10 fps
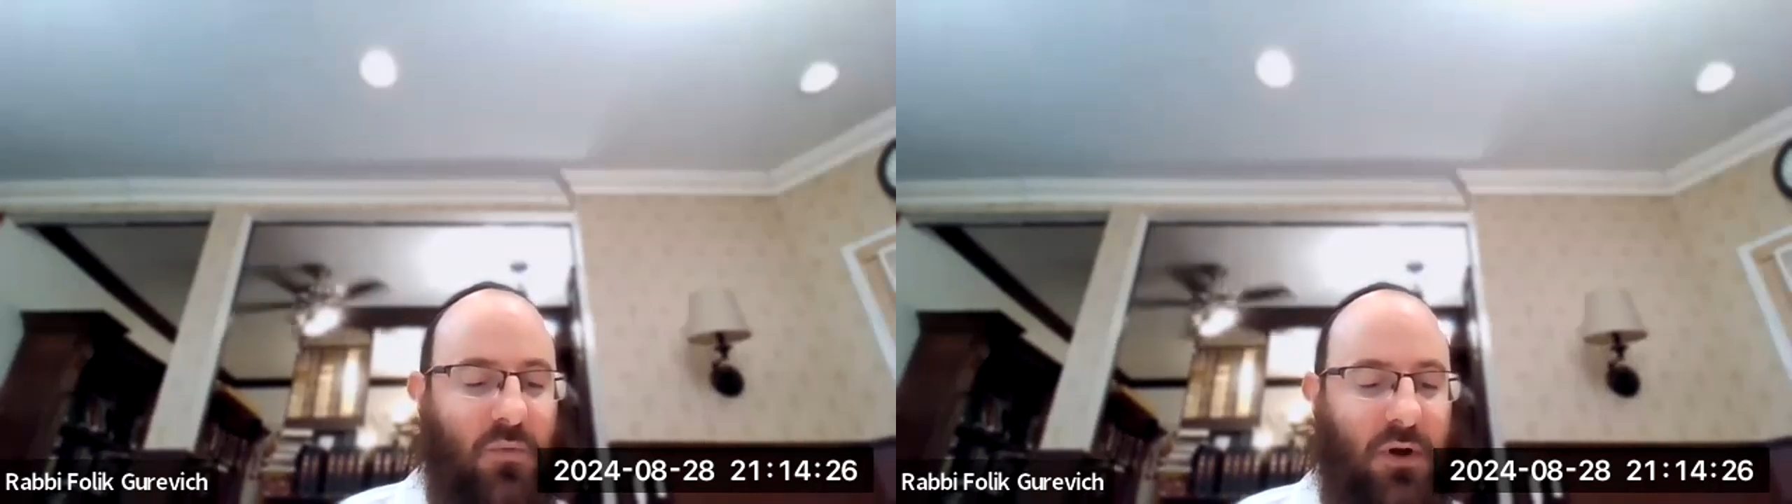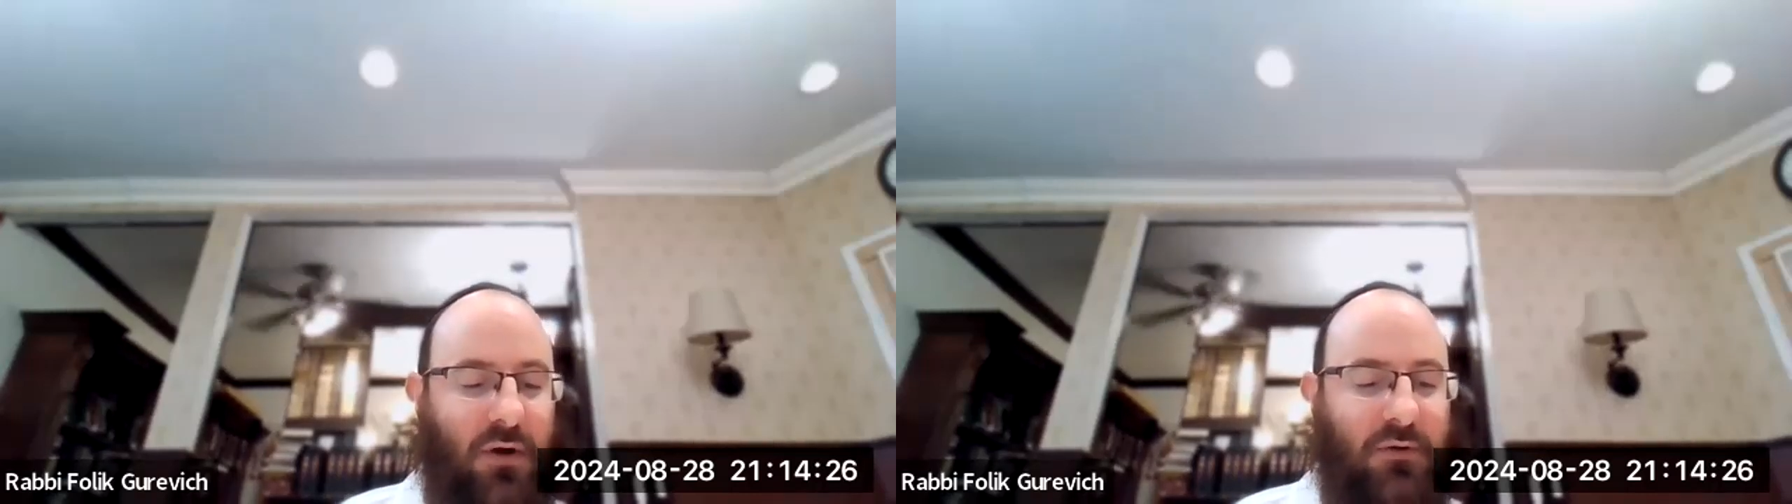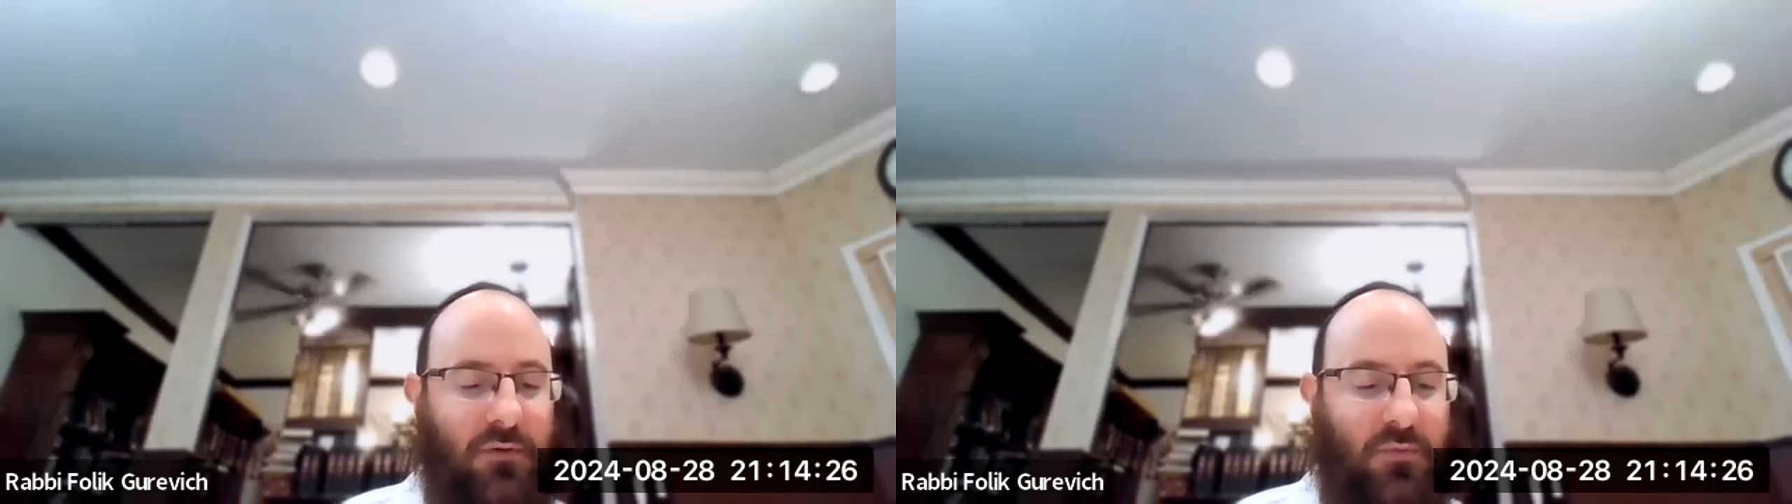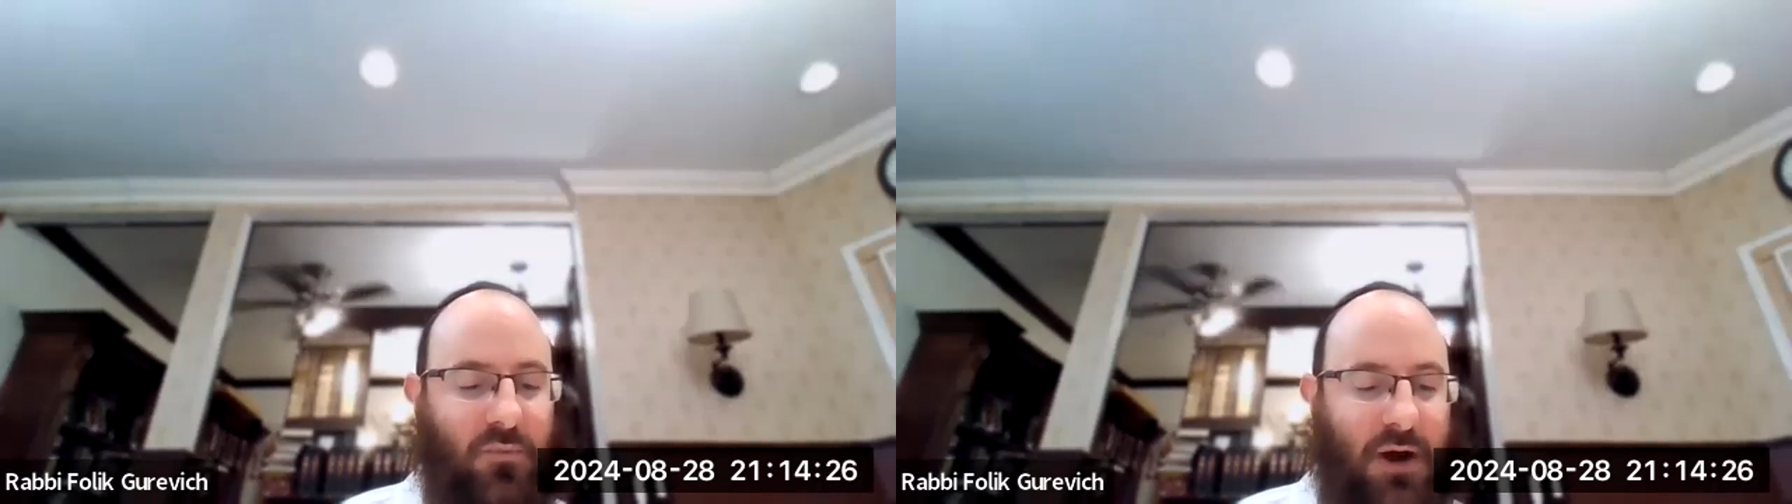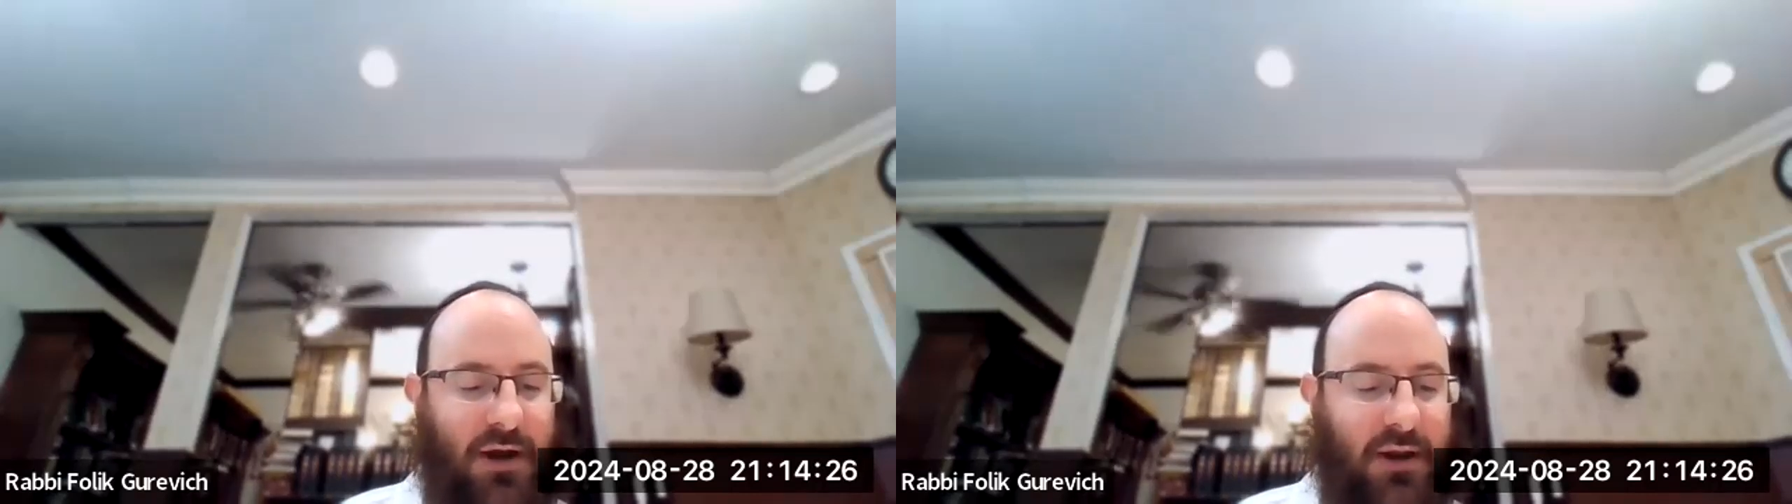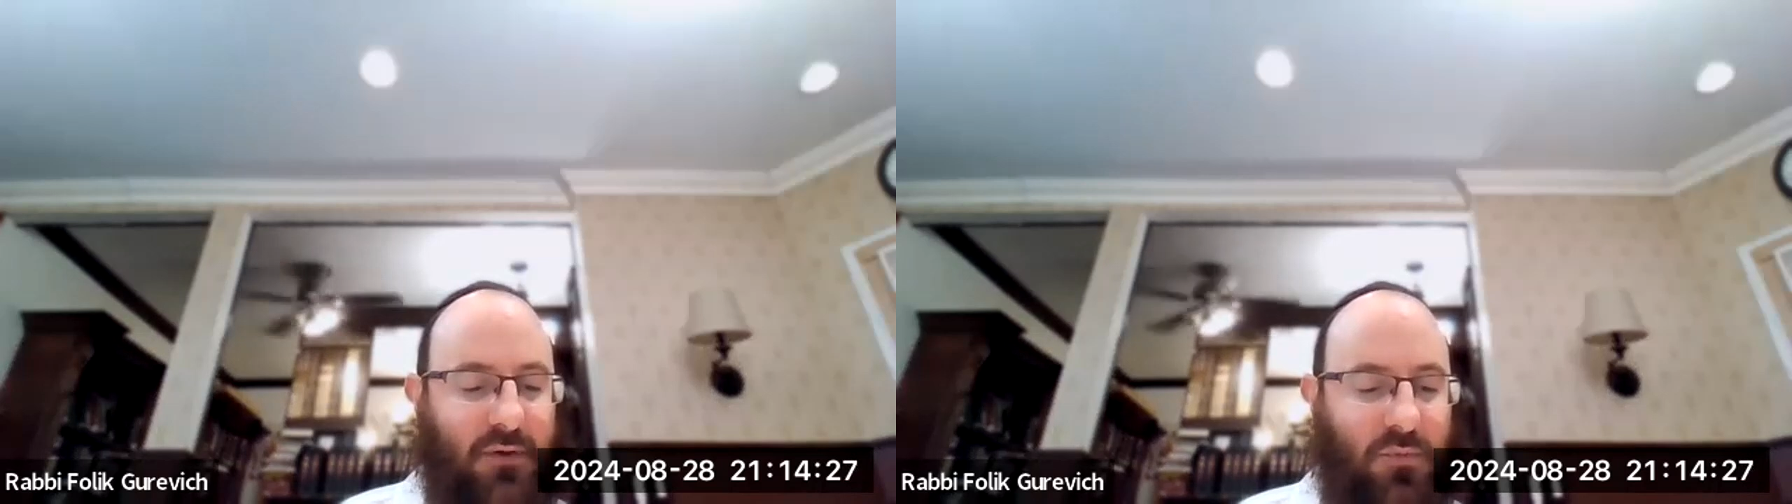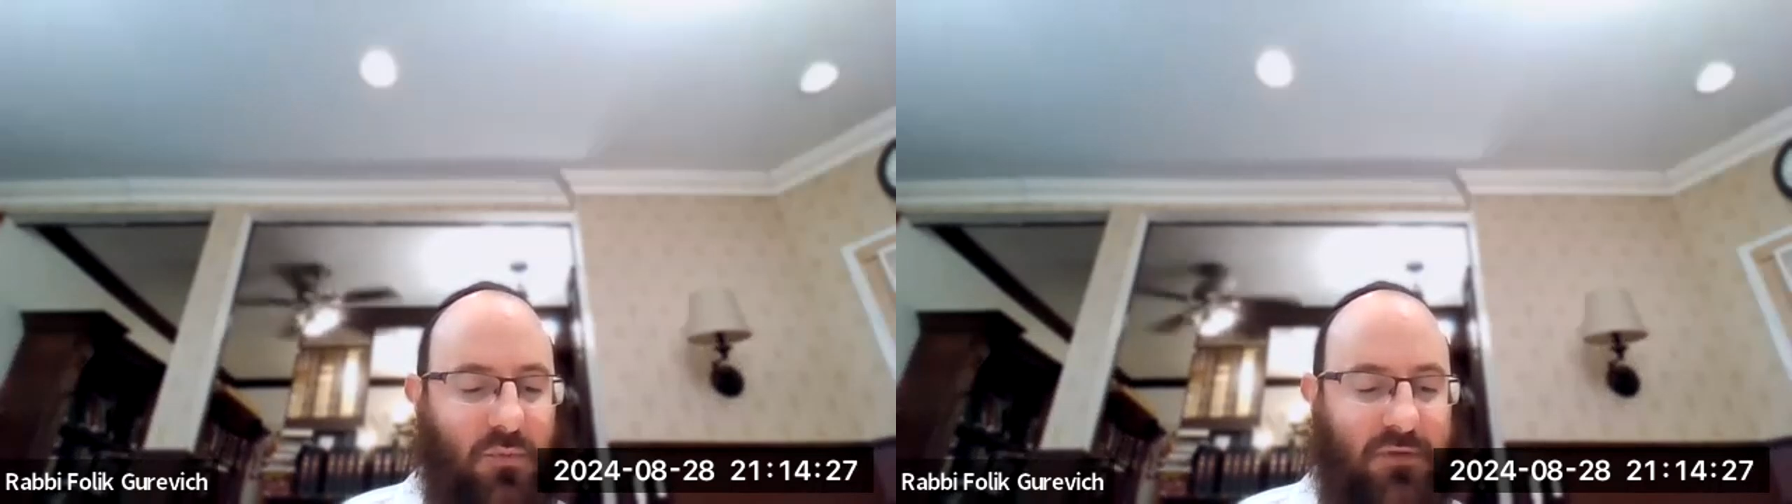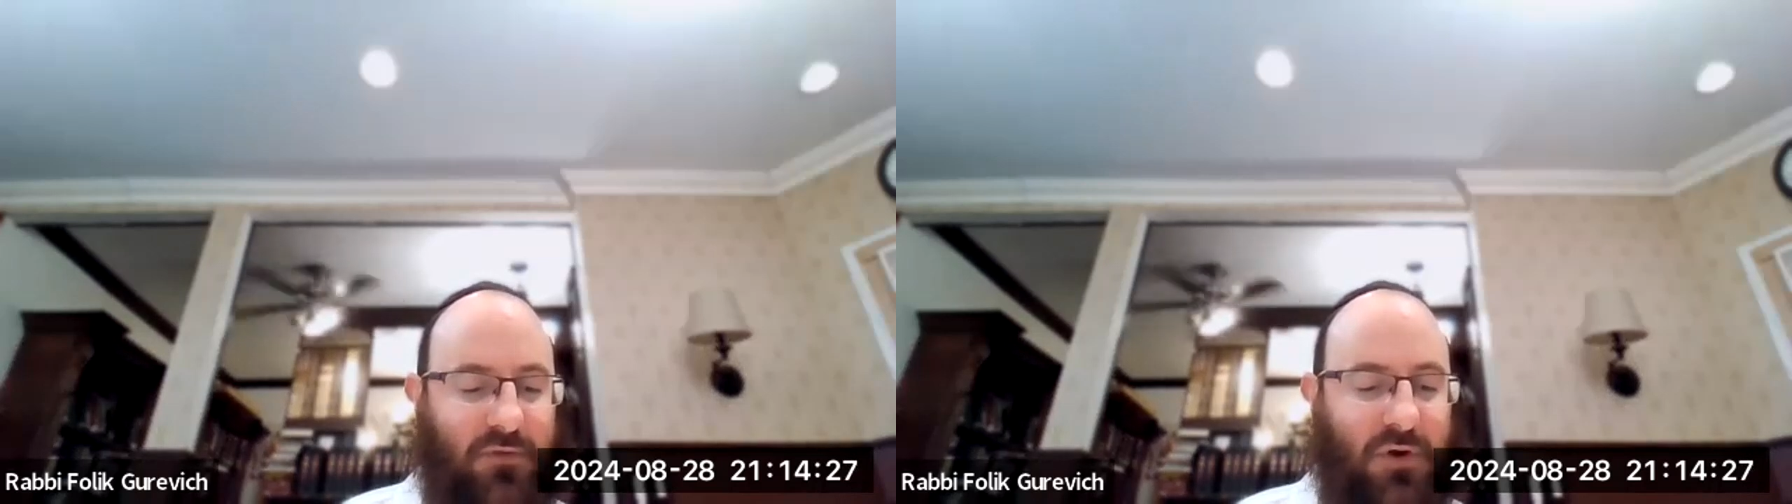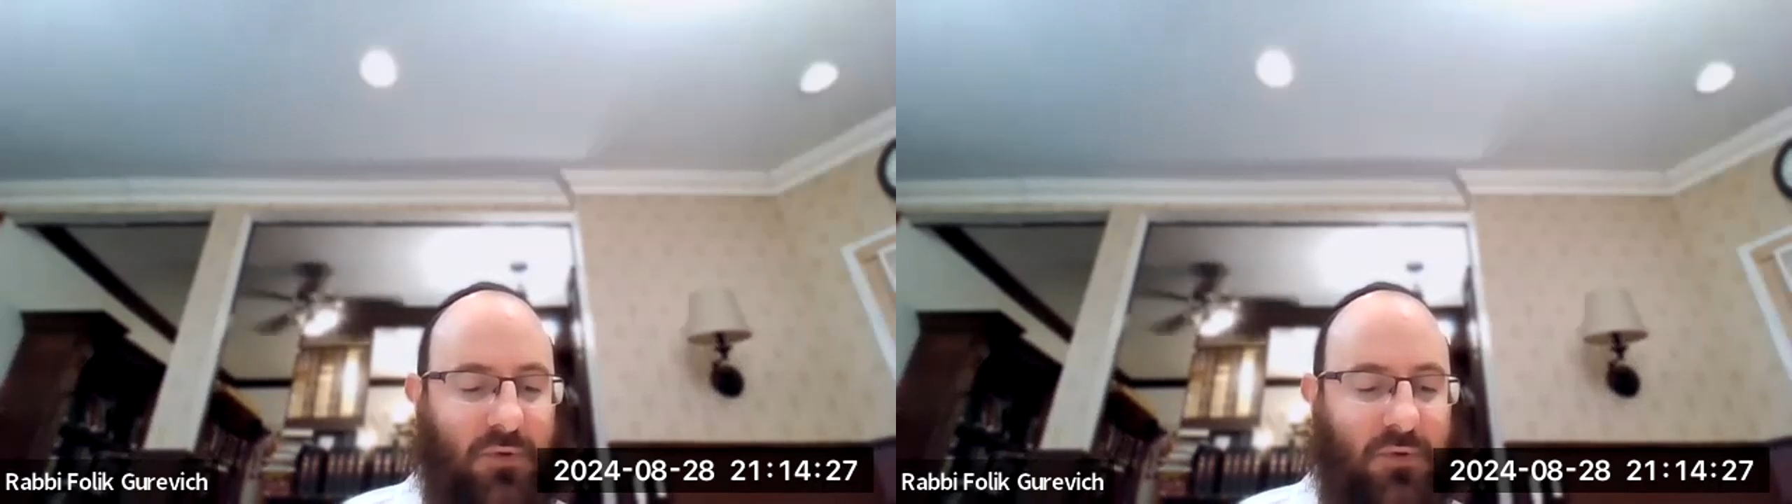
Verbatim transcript: What why what's